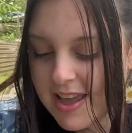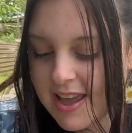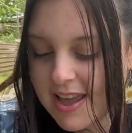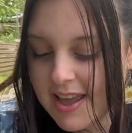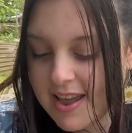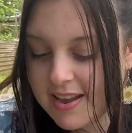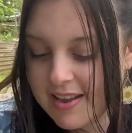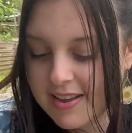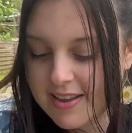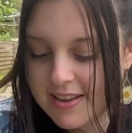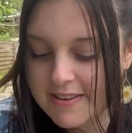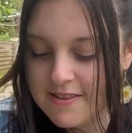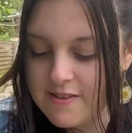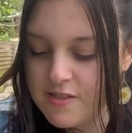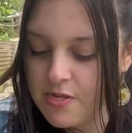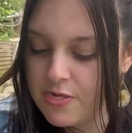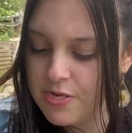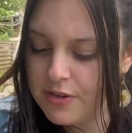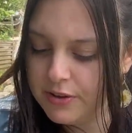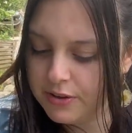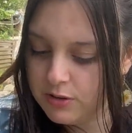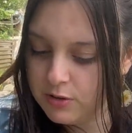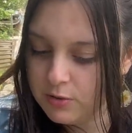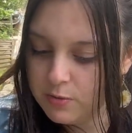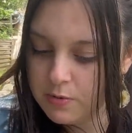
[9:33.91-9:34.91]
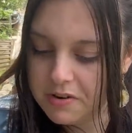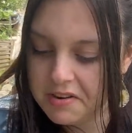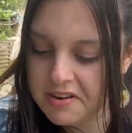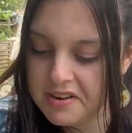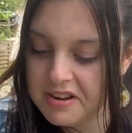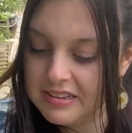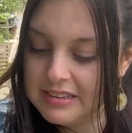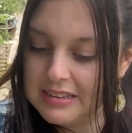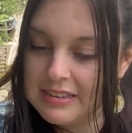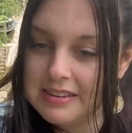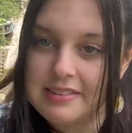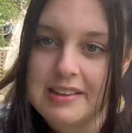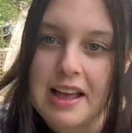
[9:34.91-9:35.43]
And this one
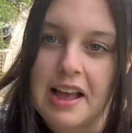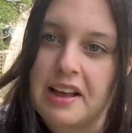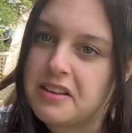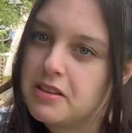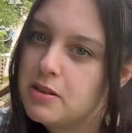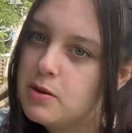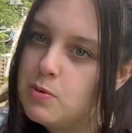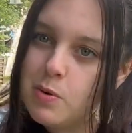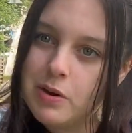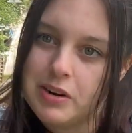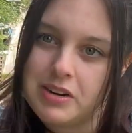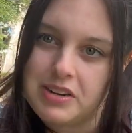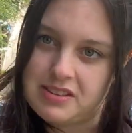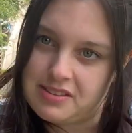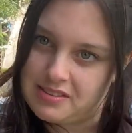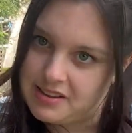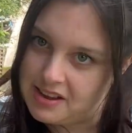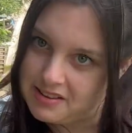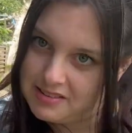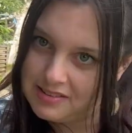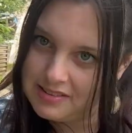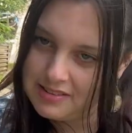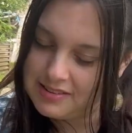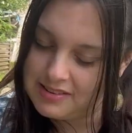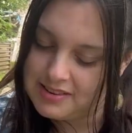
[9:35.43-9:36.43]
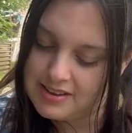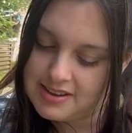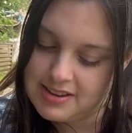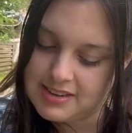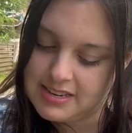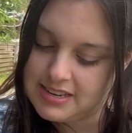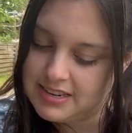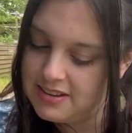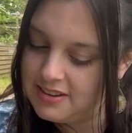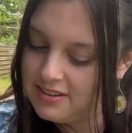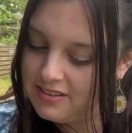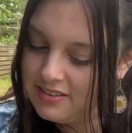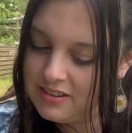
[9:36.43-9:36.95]
is exactly what it says.
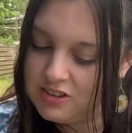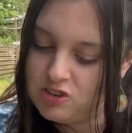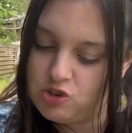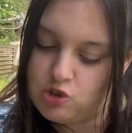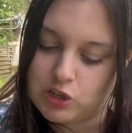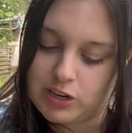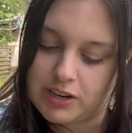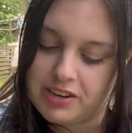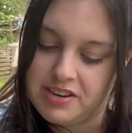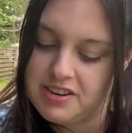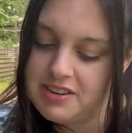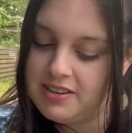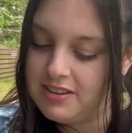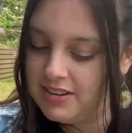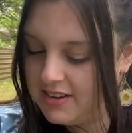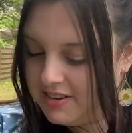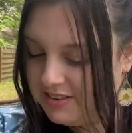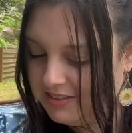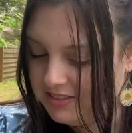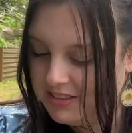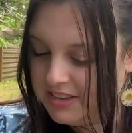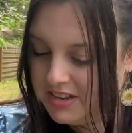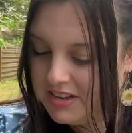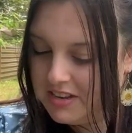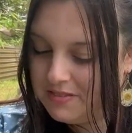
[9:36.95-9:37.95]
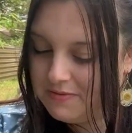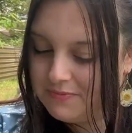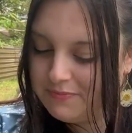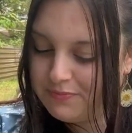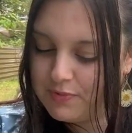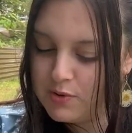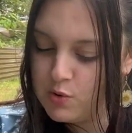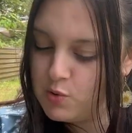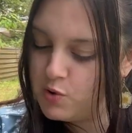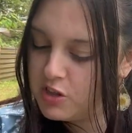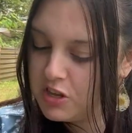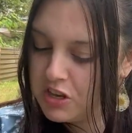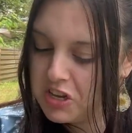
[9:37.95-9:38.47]
It is a giant daisy
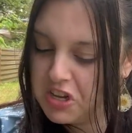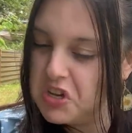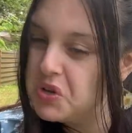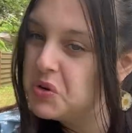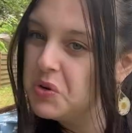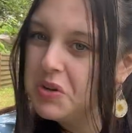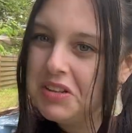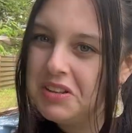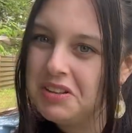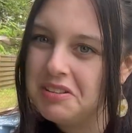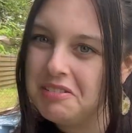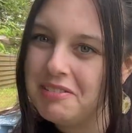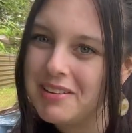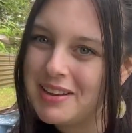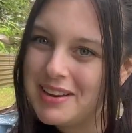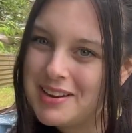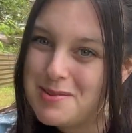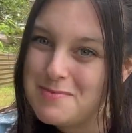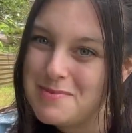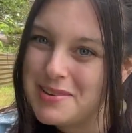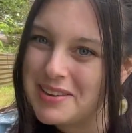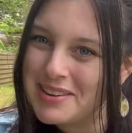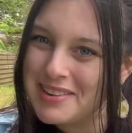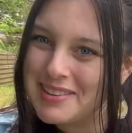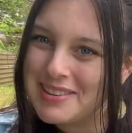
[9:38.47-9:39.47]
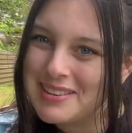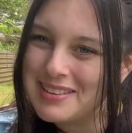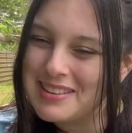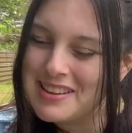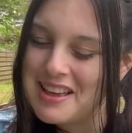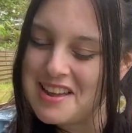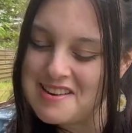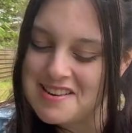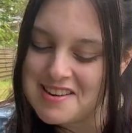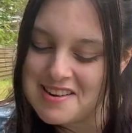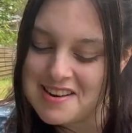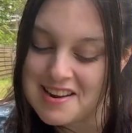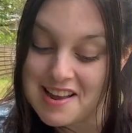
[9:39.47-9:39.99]
with a cutie little ladybug in the
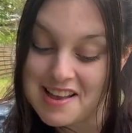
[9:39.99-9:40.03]
center.